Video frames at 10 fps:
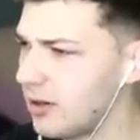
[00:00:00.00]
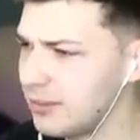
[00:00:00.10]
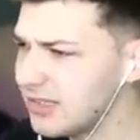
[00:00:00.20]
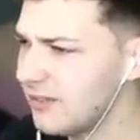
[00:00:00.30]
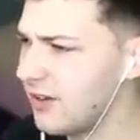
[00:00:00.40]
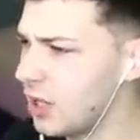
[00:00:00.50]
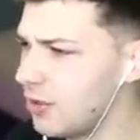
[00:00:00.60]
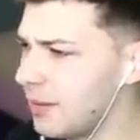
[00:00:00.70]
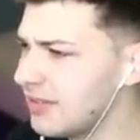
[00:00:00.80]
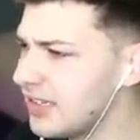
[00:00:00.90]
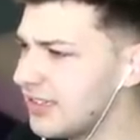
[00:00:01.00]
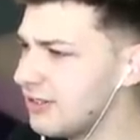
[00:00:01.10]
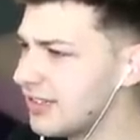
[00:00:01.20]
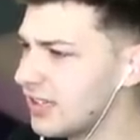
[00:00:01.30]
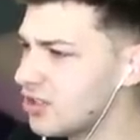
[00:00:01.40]
Okay, I'm just gonna follow him. I'm just gonna see
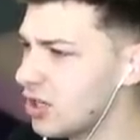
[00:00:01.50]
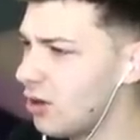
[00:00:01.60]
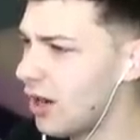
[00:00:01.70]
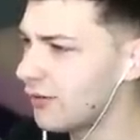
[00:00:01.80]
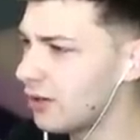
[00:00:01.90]
what he's got to show off.